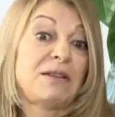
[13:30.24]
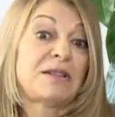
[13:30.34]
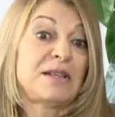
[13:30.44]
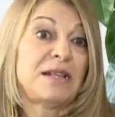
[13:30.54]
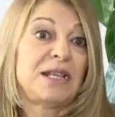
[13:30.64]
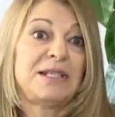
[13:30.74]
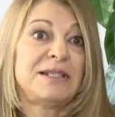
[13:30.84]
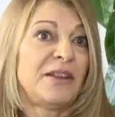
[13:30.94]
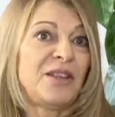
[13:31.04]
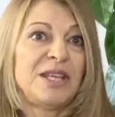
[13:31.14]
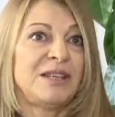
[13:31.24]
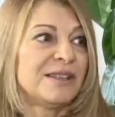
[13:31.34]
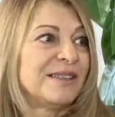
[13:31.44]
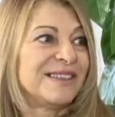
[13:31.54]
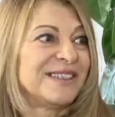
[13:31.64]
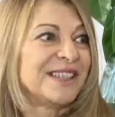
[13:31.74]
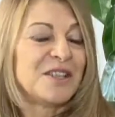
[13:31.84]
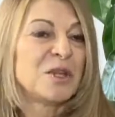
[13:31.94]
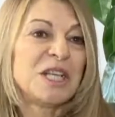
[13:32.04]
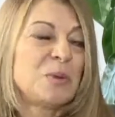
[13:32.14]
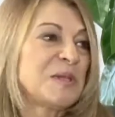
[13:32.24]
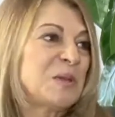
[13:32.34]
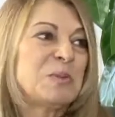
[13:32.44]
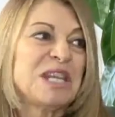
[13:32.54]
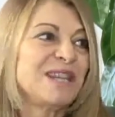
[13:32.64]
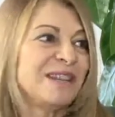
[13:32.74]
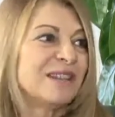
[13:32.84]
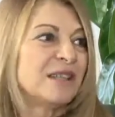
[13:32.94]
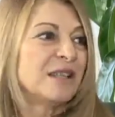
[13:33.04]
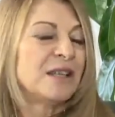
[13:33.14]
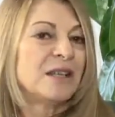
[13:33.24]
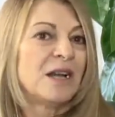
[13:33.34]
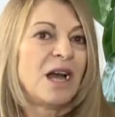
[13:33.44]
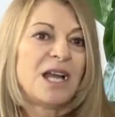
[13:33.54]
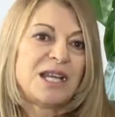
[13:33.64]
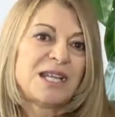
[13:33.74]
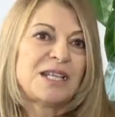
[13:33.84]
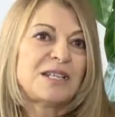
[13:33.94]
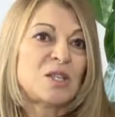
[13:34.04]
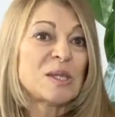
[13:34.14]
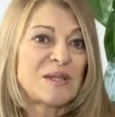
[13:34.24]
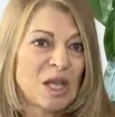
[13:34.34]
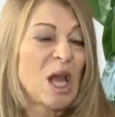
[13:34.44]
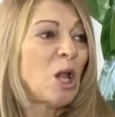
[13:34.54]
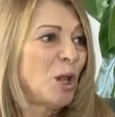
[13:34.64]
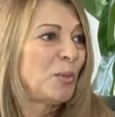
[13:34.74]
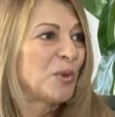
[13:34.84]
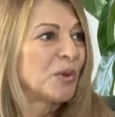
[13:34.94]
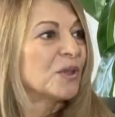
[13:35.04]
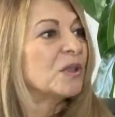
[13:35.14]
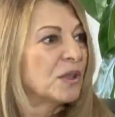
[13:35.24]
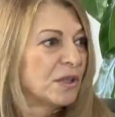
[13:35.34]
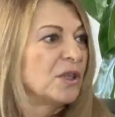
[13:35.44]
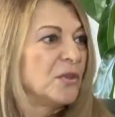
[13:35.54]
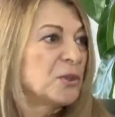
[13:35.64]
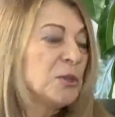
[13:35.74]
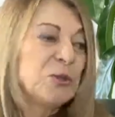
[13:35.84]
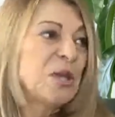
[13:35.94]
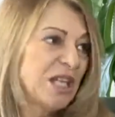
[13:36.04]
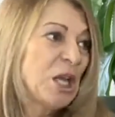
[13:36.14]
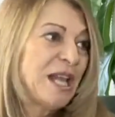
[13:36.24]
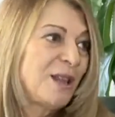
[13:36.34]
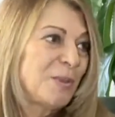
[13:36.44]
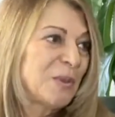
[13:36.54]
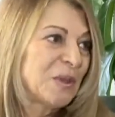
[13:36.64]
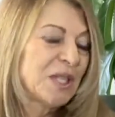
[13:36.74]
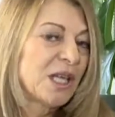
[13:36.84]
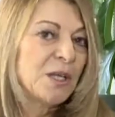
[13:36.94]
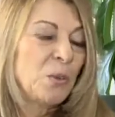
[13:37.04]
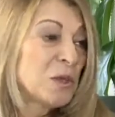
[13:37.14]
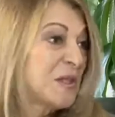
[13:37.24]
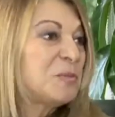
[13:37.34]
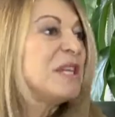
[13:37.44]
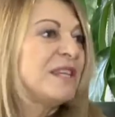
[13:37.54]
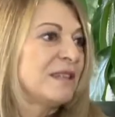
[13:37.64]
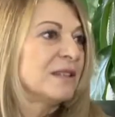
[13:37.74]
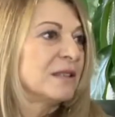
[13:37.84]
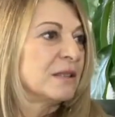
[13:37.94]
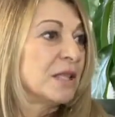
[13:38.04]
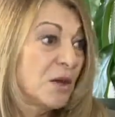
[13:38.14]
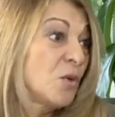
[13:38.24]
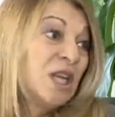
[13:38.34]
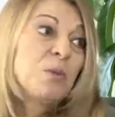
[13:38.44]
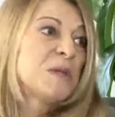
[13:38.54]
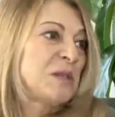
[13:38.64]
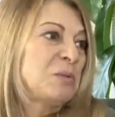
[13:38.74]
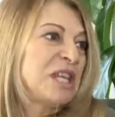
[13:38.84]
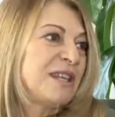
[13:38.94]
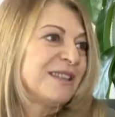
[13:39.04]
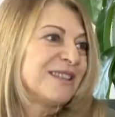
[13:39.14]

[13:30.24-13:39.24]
I said, I did nothing. It really wasn't me. I just helped. For you to get a help, it wasn't me. It really wasn't me.